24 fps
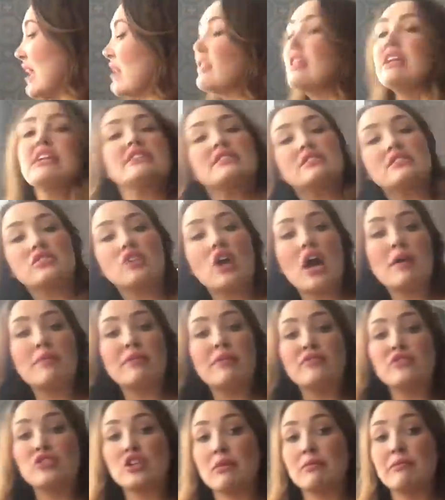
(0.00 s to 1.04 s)
now this type
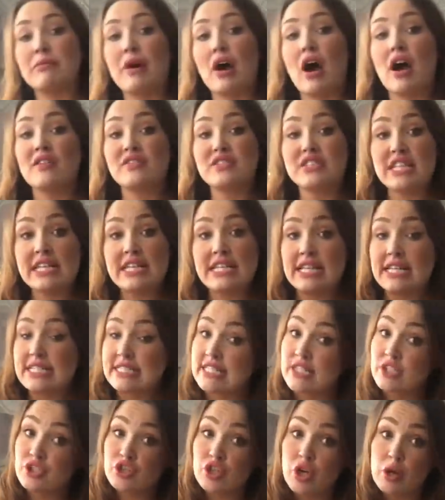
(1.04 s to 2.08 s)
of jumper, I've seen this
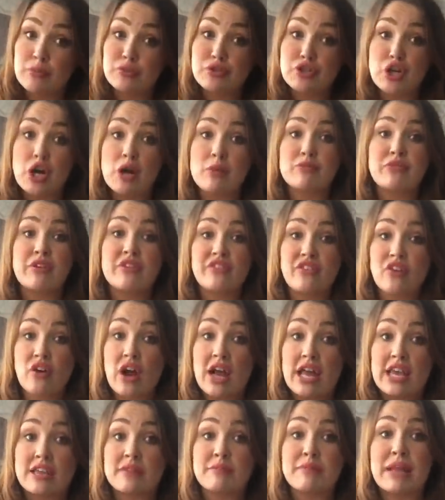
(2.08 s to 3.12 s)
in Topshop, River
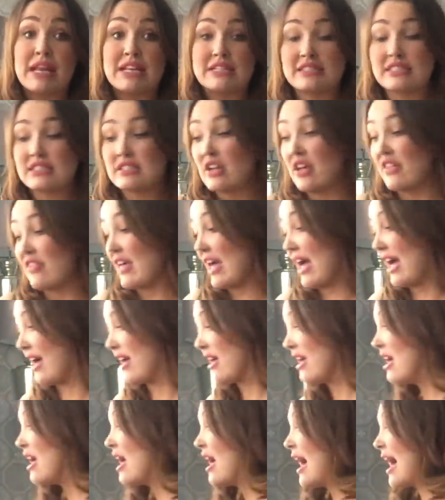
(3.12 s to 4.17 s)
Island, places like that,
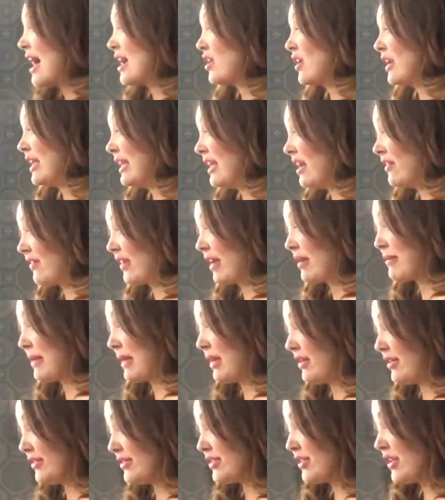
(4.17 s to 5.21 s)
and I love it
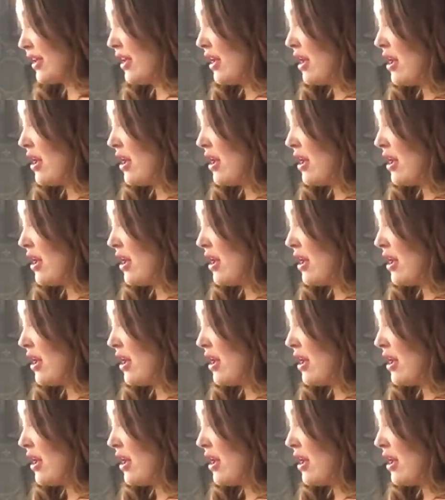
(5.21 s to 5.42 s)
because